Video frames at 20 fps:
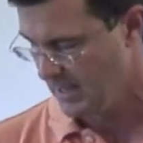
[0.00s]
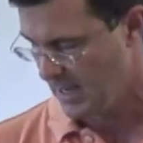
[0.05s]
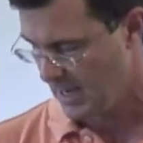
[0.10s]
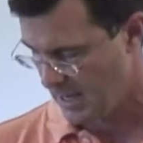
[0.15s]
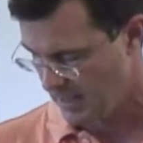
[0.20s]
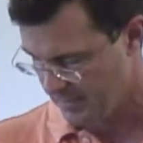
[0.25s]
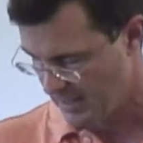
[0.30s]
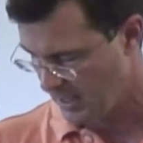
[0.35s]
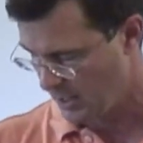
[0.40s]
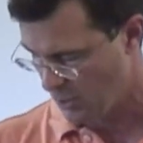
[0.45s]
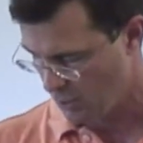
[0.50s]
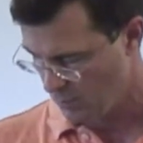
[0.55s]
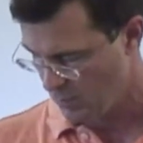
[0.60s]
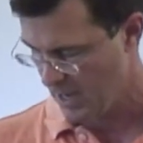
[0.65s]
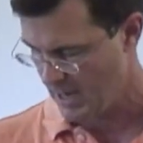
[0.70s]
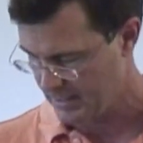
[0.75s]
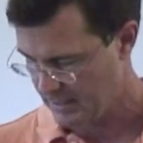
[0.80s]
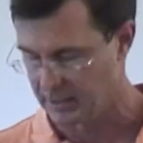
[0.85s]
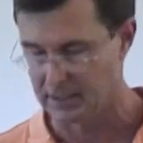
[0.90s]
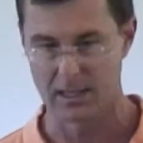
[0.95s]
and they don't
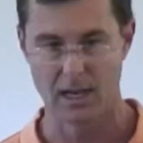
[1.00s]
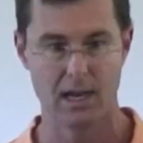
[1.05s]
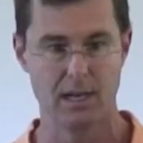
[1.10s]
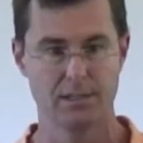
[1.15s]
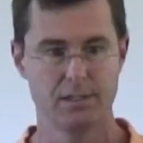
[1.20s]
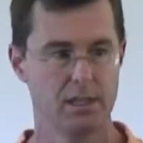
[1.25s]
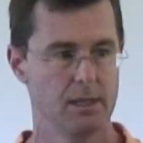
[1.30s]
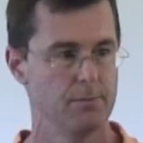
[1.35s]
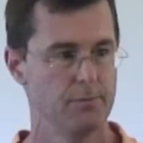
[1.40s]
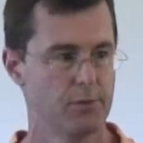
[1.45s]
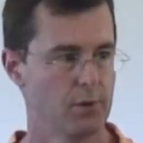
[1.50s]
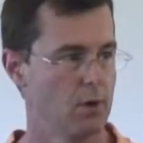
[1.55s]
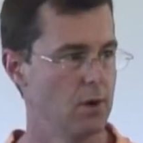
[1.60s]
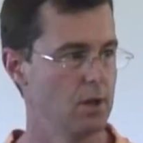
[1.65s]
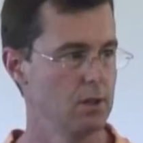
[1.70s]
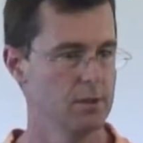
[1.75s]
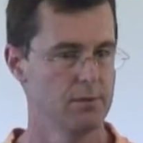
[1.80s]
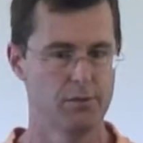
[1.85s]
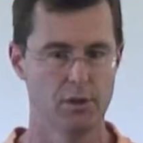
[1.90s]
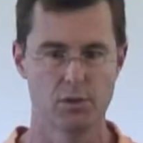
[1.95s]
recognize him for
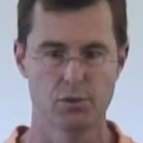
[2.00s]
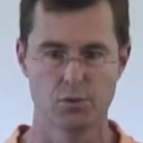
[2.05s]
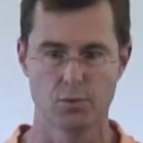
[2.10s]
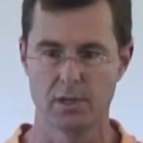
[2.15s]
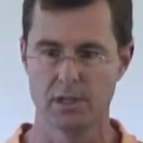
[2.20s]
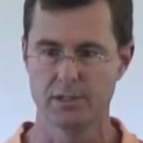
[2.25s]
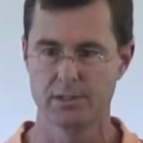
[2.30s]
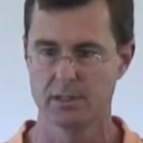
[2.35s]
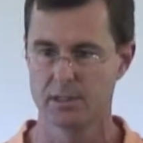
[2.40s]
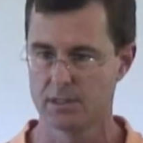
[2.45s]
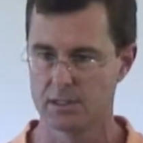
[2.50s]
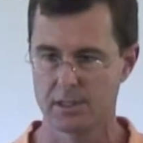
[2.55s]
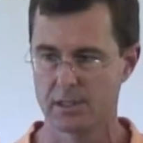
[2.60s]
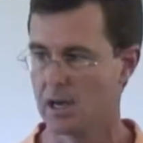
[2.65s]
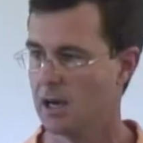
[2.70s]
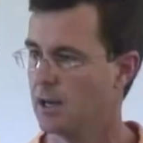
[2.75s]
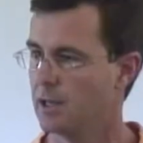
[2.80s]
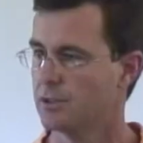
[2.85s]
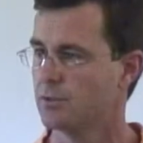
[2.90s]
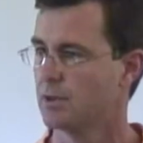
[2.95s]
all of those reasons and
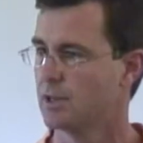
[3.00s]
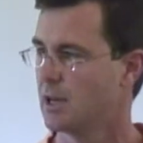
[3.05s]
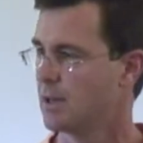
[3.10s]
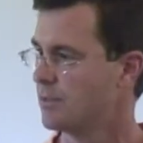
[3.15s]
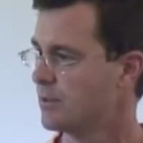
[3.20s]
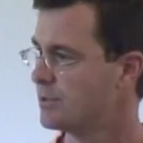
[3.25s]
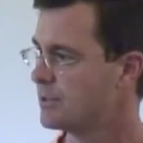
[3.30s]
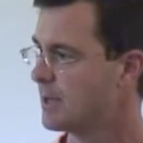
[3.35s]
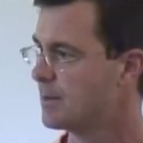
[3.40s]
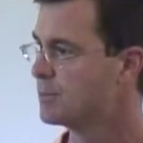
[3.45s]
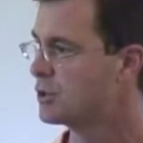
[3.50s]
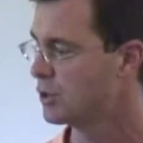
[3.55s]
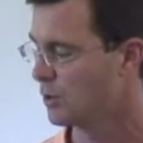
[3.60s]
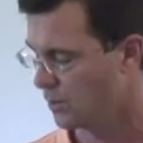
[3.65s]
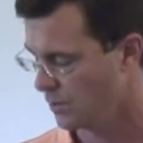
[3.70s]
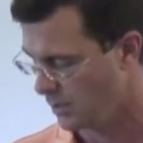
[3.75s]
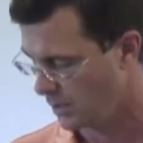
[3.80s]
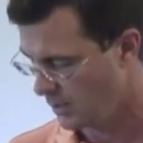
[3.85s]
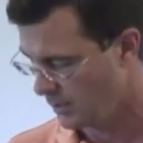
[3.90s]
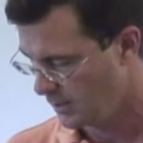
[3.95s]
100 others, I'm
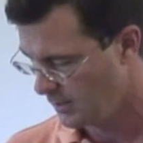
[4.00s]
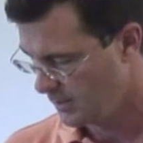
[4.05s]
sure.